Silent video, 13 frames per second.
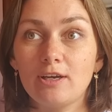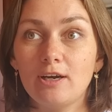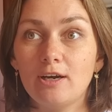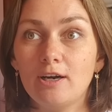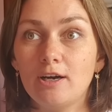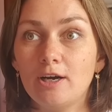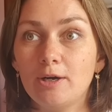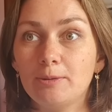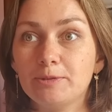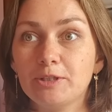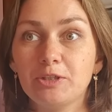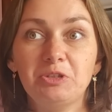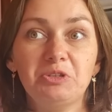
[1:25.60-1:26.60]

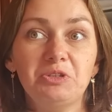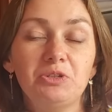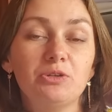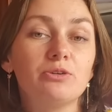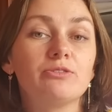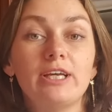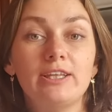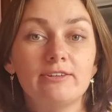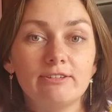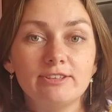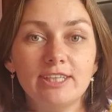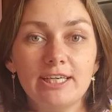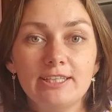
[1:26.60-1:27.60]
like
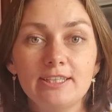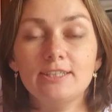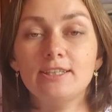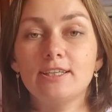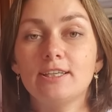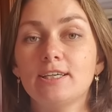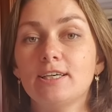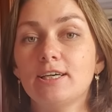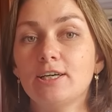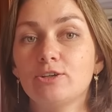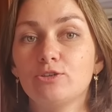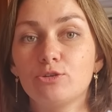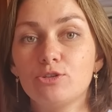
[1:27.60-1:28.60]
Ukraine-related
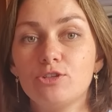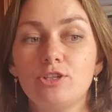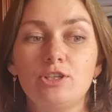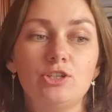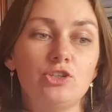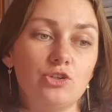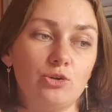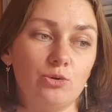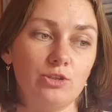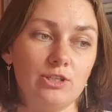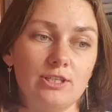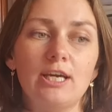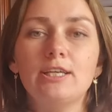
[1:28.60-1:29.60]
cross-stitch or
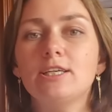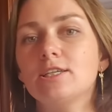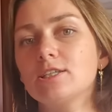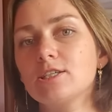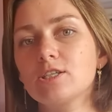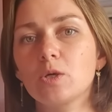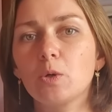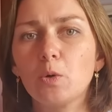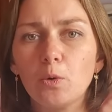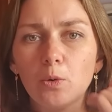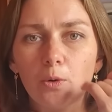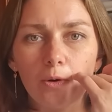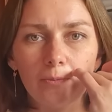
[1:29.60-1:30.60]
designers
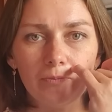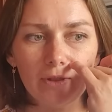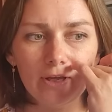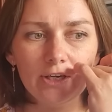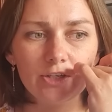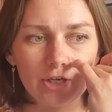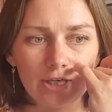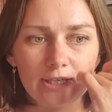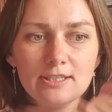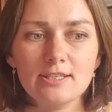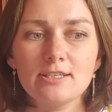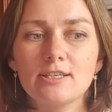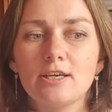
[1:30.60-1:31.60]
or
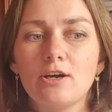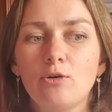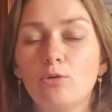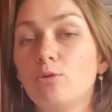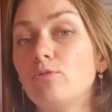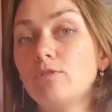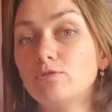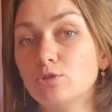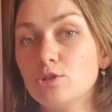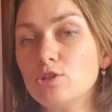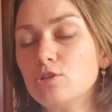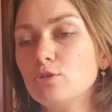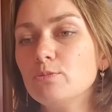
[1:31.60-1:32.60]
charts over
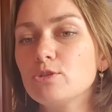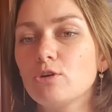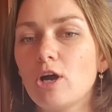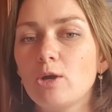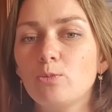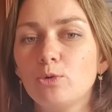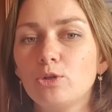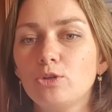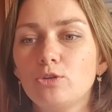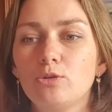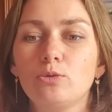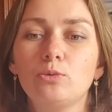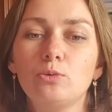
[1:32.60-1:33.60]
Flosstube, so I
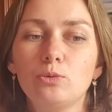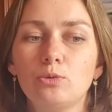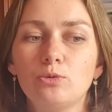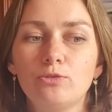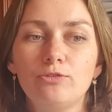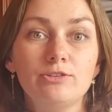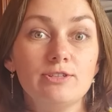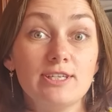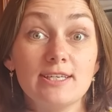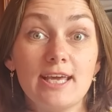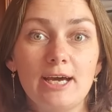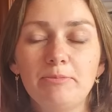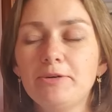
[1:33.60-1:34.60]
want to fill this
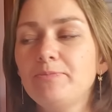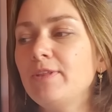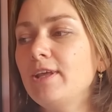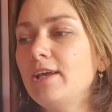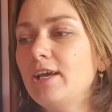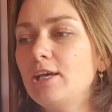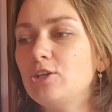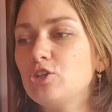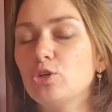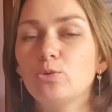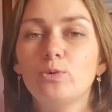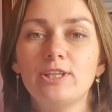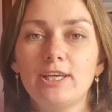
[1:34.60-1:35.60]
gap and
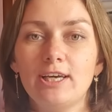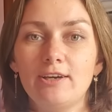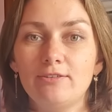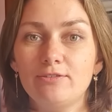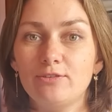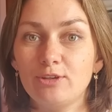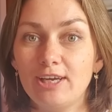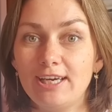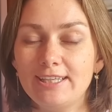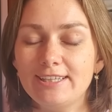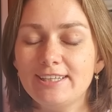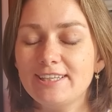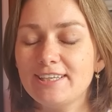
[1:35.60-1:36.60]
show what I have on
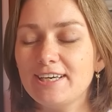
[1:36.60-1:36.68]
hand